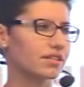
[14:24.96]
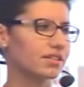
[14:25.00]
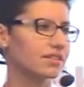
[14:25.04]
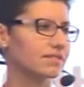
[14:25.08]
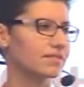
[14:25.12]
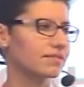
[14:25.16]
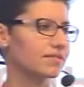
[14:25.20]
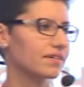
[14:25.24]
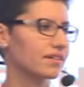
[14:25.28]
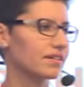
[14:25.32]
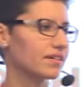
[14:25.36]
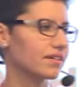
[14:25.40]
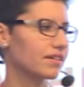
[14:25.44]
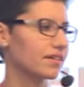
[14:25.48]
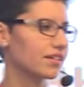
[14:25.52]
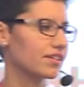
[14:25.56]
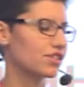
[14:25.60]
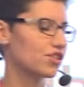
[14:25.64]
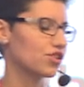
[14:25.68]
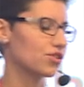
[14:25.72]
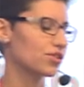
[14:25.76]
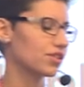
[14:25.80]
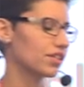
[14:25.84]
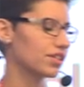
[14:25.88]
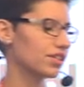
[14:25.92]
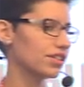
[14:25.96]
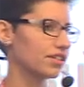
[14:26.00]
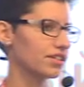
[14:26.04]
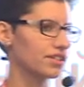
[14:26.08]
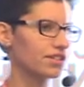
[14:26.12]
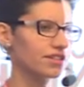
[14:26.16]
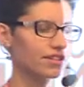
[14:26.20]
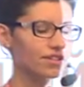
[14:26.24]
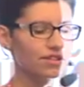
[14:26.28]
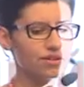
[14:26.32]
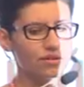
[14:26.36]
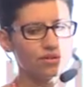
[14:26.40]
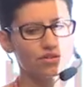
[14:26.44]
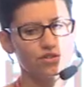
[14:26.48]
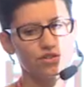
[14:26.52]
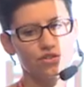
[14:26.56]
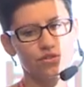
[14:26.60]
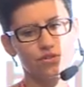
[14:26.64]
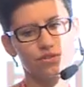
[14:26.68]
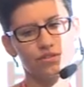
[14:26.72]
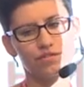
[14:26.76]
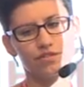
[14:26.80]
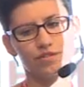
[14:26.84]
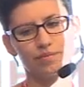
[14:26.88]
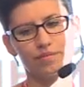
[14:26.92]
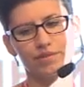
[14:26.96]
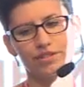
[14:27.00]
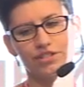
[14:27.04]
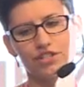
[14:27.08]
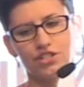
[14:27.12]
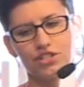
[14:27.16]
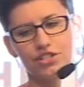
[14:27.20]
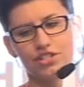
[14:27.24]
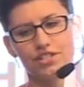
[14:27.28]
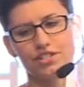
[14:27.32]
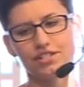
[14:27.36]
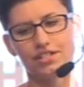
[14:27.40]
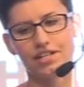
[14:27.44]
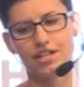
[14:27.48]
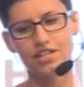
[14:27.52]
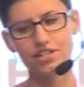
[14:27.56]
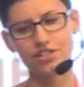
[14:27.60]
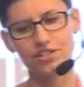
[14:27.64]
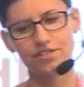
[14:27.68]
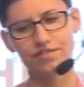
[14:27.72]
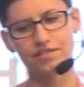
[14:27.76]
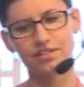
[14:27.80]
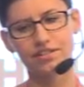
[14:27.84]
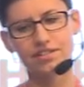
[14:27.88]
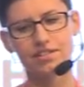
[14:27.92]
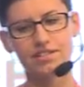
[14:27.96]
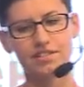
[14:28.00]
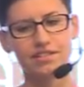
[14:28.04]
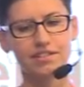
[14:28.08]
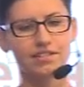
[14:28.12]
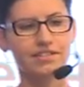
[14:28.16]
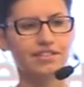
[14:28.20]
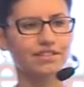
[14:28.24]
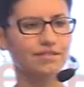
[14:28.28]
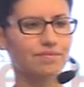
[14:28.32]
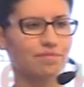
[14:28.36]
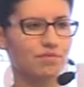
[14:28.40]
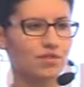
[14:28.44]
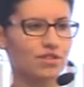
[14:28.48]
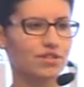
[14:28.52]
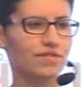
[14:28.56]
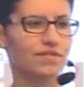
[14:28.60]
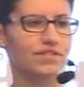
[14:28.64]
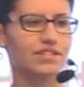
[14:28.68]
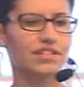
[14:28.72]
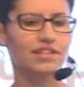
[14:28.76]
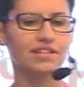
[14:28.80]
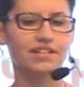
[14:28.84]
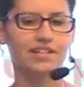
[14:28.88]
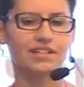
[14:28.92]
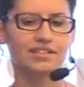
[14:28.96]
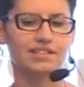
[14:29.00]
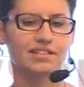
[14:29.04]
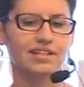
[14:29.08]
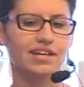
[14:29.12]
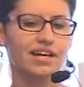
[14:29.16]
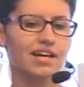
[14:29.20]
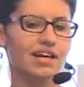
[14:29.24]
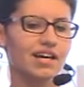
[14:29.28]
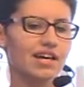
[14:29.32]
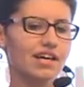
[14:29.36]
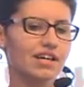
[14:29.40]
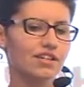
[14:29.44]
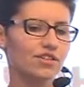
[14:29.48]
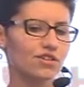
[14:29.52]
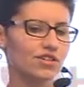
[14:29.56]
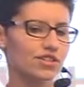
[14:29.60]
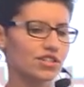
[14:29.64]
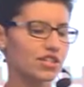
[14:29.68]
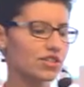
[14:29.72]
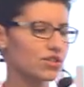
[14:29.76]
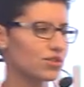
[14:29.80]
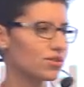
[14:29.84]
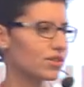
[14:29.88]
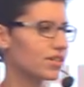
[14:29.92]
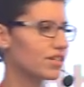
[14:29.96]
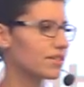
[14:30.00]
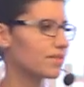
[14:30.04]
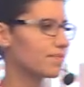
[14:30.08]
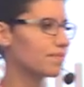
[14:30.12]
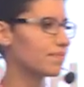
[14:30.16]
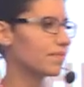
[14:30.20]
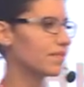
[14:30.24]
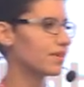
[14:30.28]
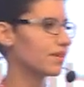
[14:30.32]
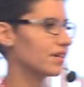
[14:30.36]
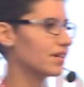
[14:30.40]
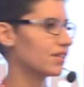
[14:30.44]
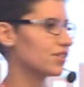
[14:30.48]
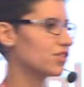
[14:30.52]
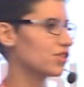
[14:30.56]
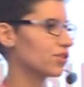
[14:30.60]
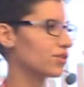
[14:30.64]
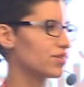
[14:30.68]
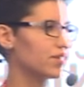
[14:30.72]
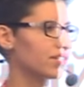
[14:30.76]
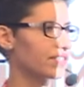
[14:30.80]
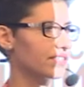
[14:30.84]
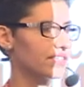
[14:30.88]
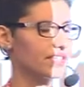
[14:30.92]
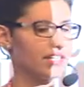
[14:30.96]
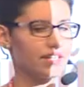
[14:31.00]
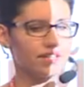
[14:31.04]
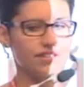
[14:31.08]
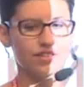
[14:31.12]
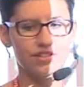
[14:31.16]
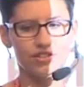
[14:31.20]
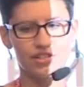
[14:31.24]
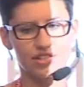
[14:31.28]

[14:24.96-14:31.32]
If there is a good case, you have a loader, a report is generated, the user is happy.